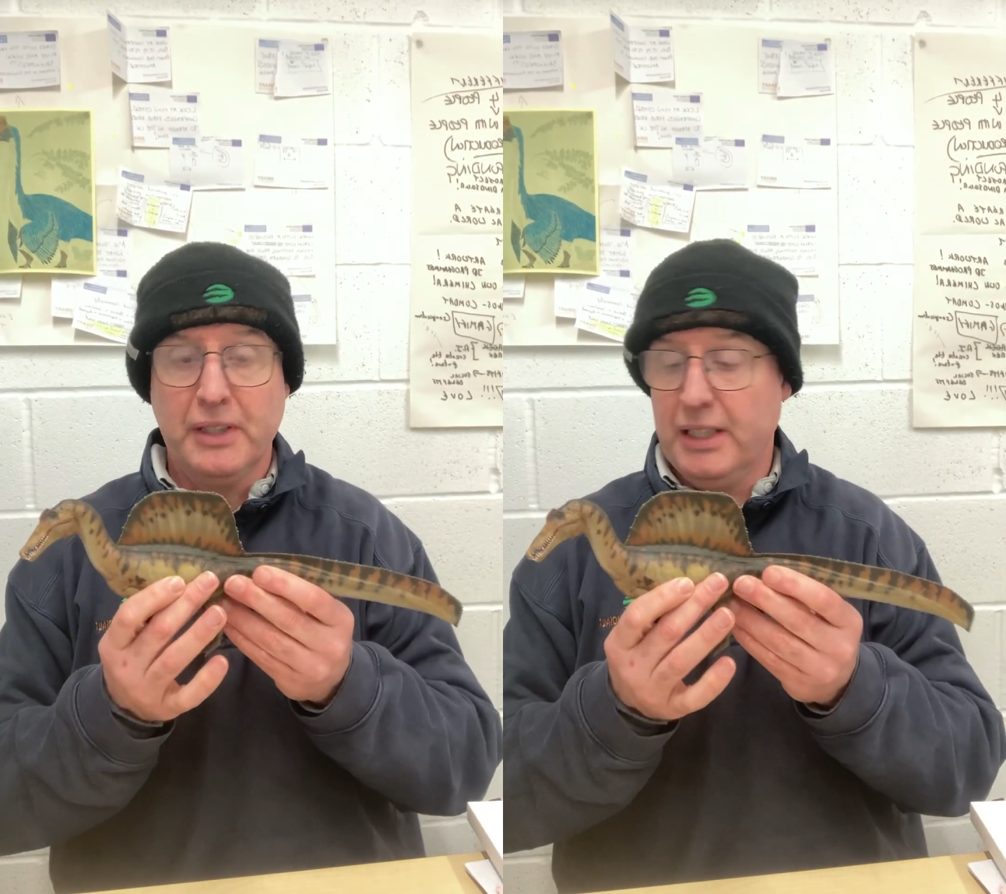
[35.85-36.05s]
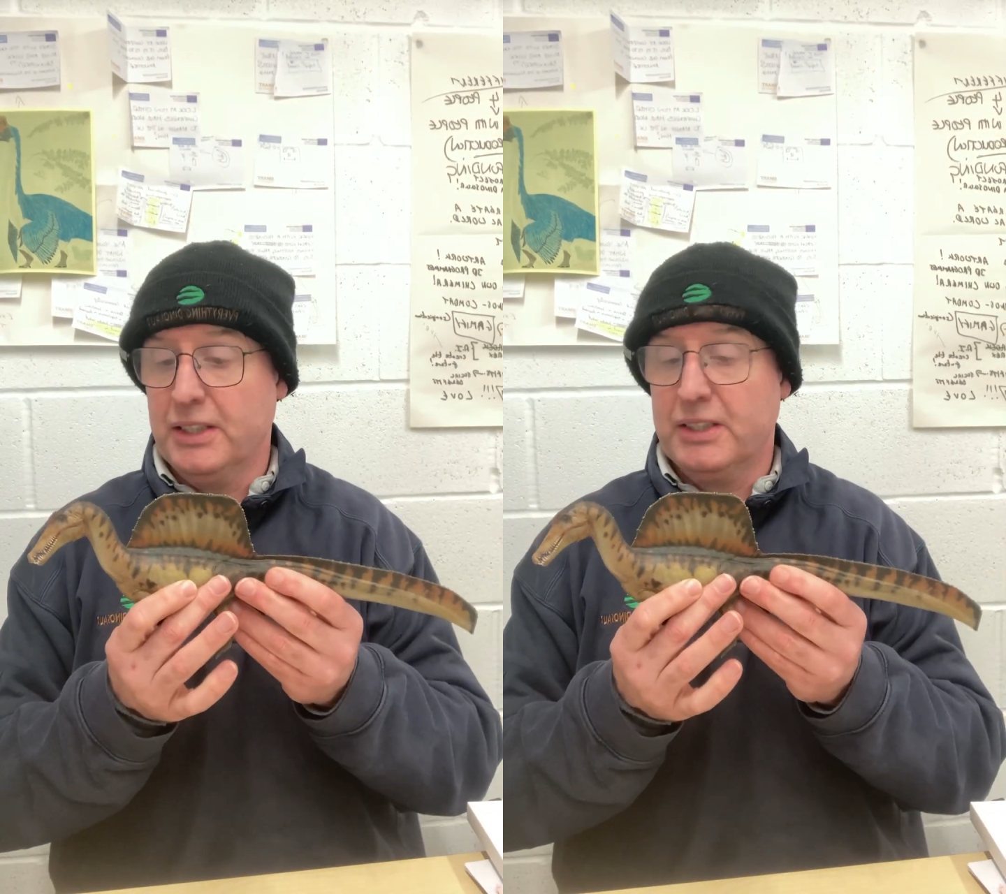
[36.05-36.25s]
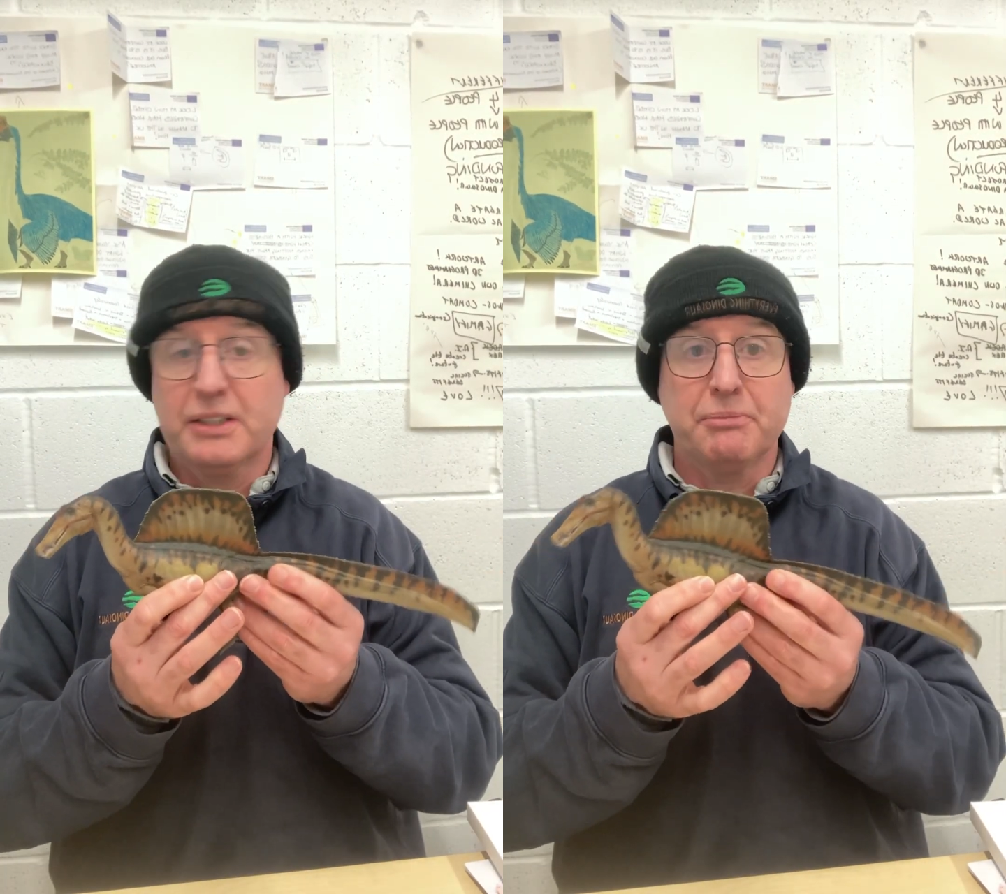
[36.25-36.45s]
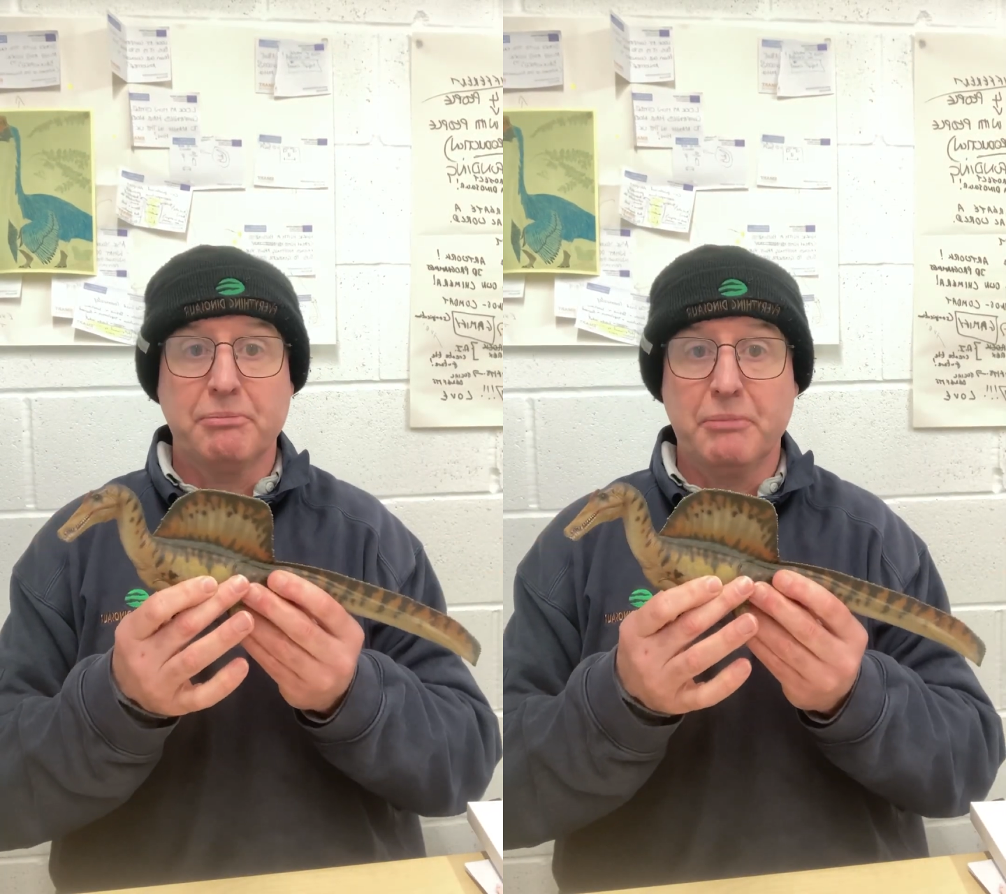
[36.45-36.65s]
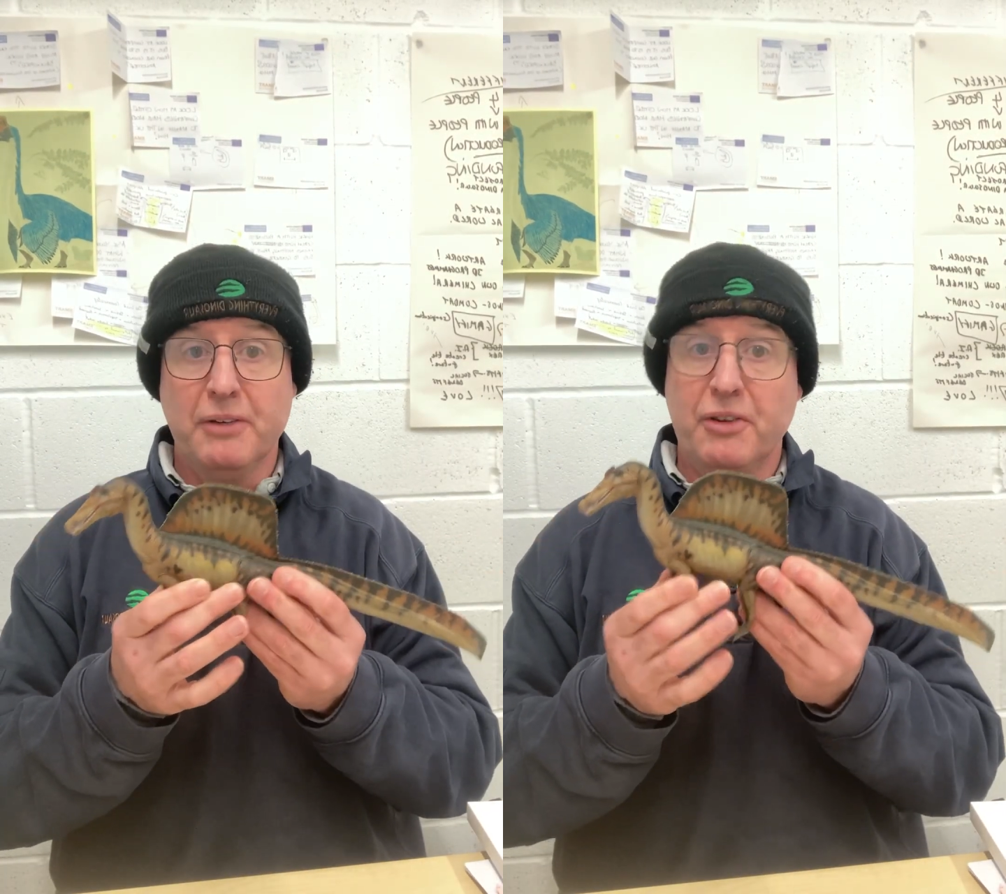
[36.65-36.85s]
It's
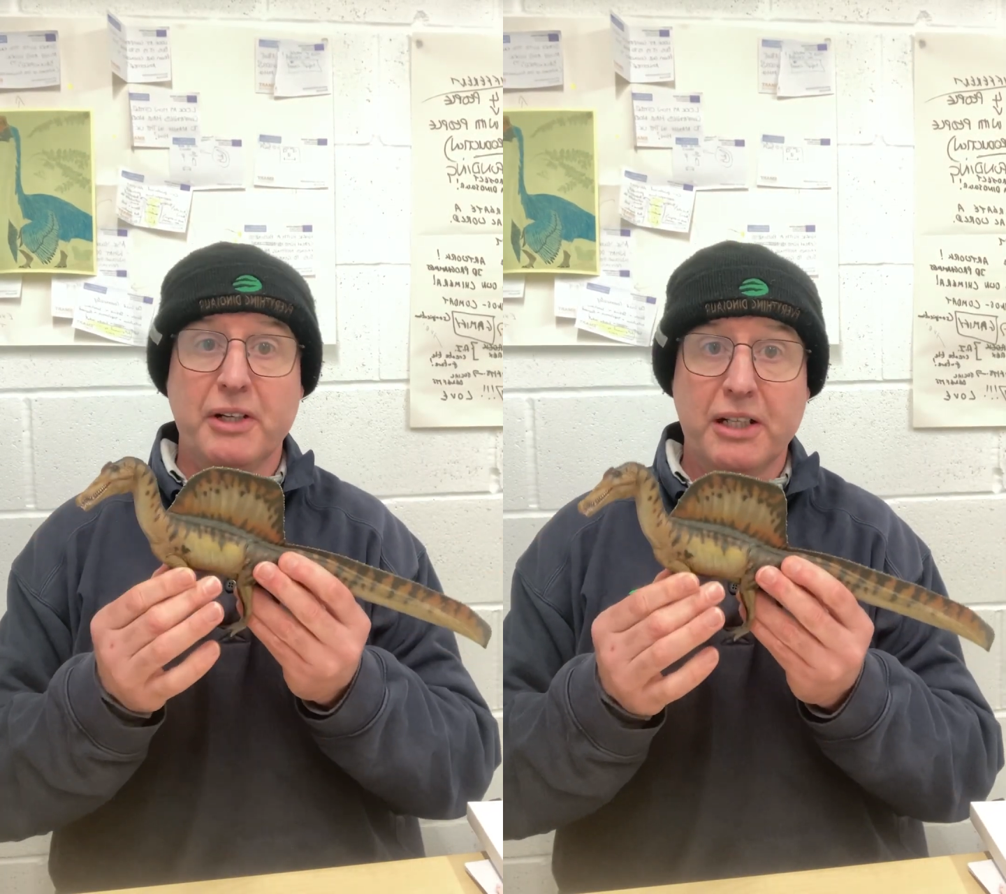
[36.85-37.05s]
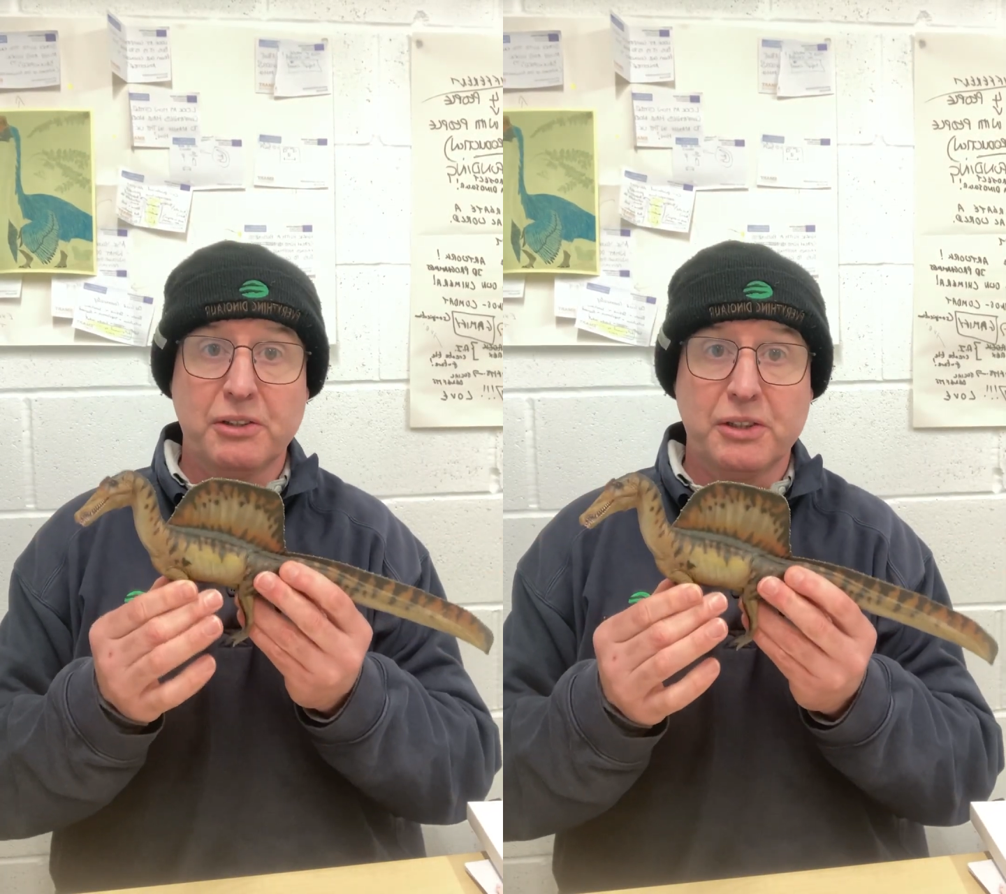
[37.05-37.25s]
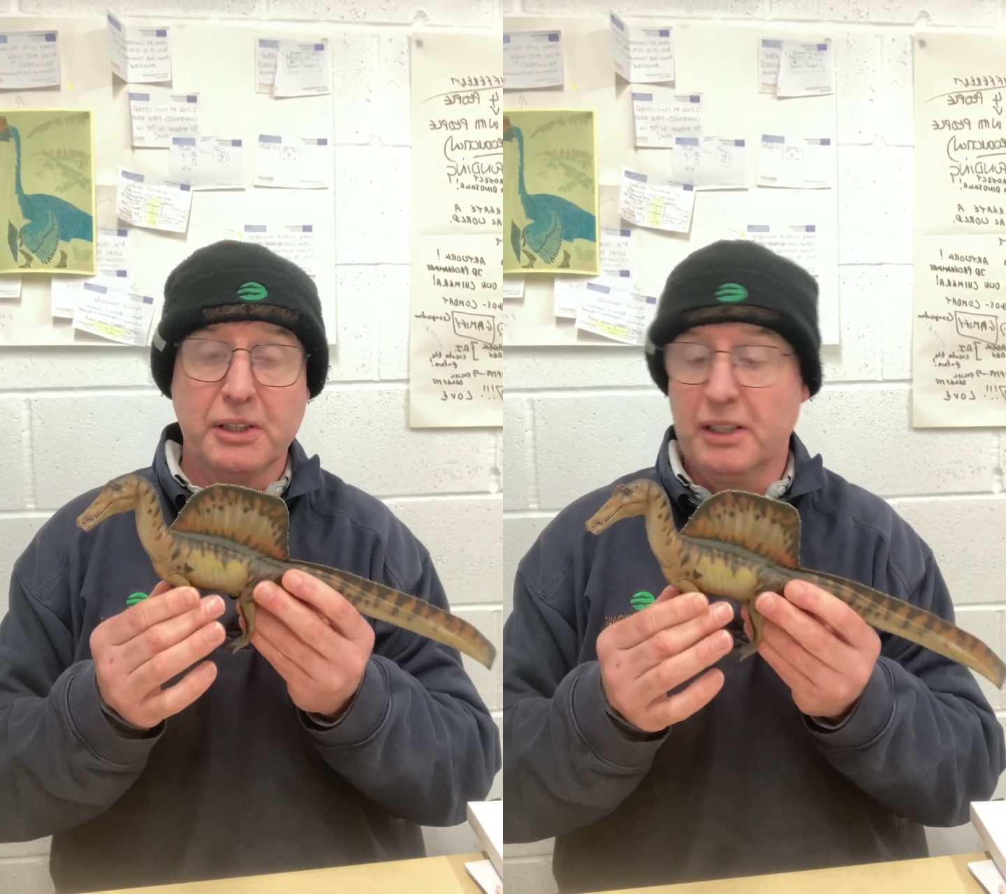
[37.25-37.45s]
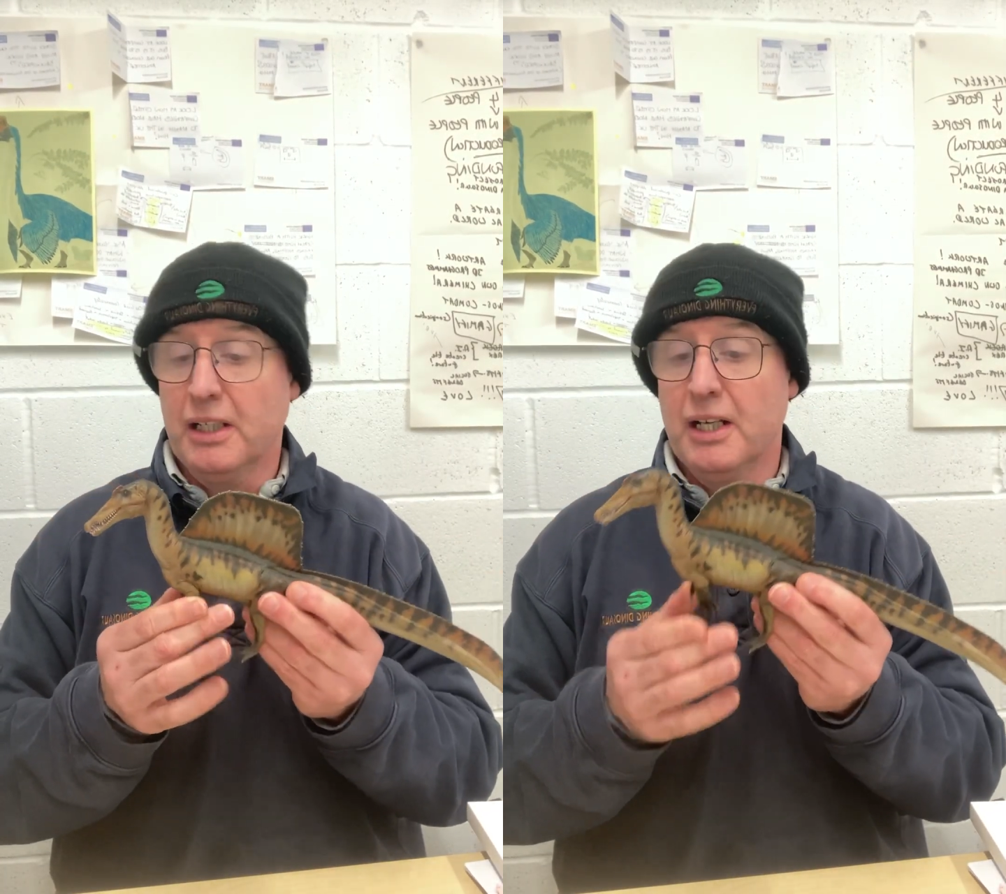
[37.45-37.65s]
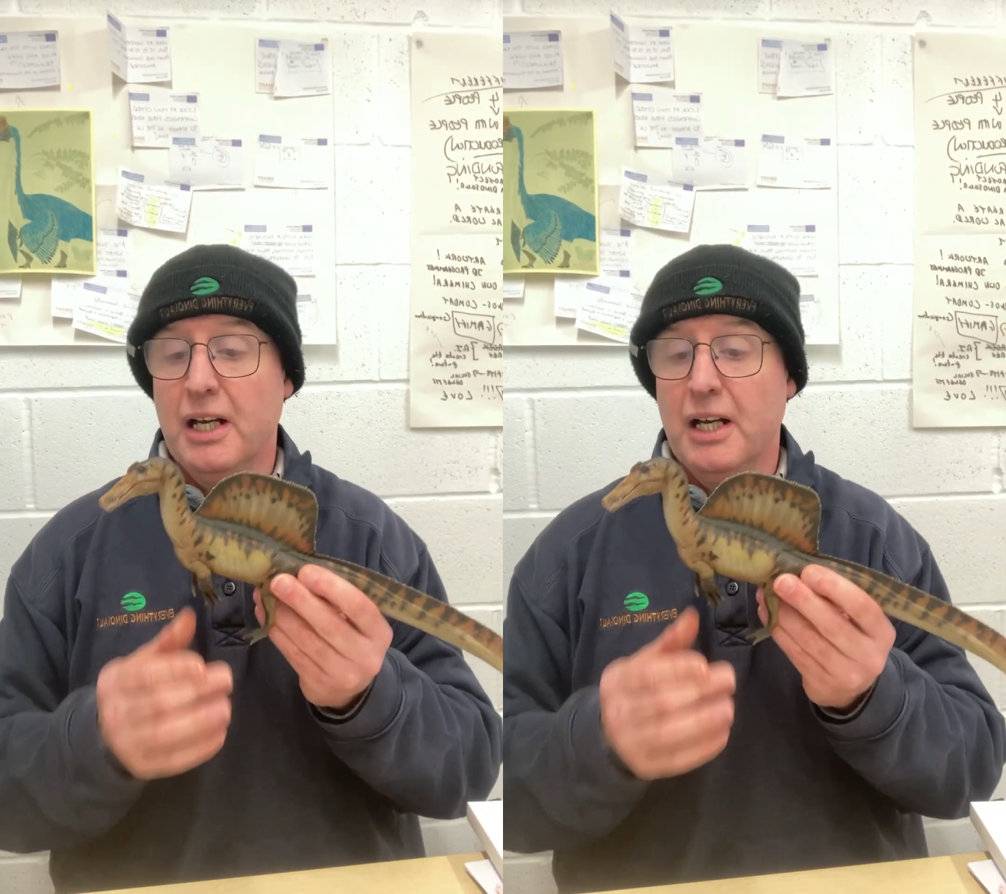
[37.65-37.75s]
a very interesting,